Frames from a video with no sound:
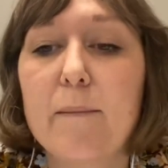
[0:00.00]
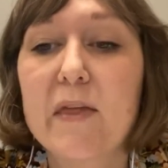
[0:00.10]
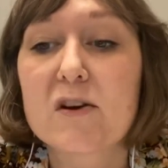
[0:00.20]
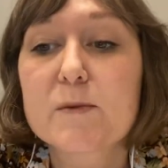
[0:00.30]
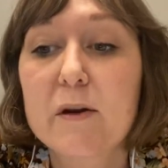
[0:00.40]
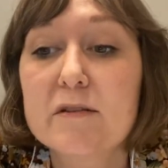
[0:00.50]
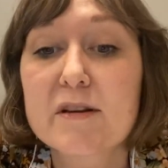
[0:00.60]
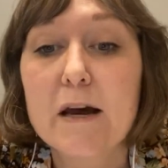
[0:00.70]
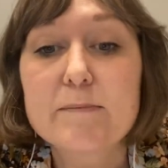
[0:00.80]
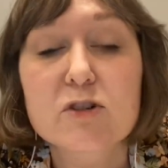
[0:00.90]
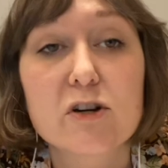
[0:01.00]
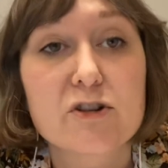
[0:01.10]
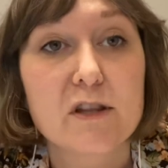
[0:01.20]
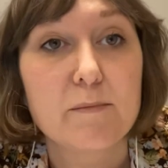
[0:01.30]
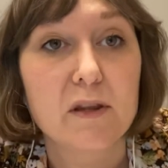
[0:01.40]
they experienced an upsurge
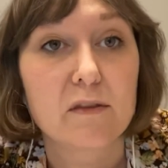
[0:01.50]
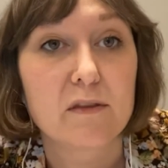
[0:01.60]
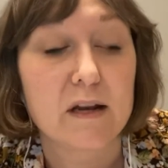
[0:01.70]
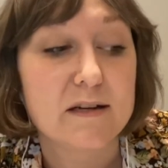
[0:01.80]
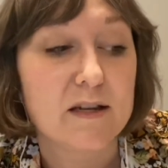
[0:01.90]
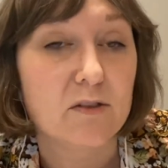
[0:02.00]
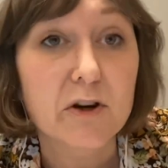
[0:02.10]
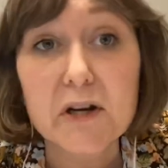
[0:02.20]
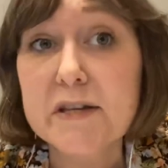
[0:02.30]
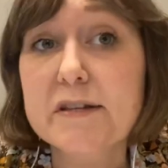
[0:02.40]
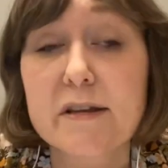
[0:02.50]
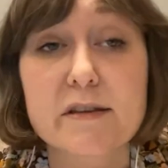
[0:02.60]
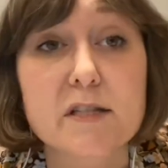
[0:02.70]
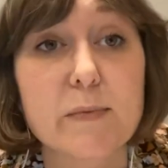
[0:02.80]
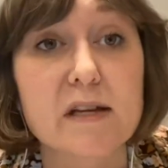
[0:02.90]
in the mid-1930s.
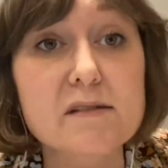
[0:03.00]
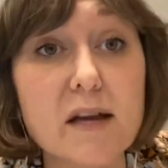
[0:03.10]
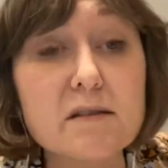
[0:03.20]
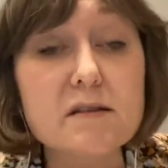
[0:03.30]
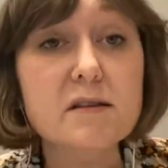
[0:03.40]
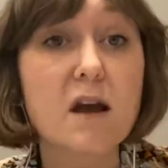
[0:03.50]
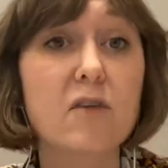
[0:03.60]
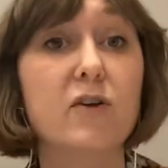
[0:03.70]
This makes sense.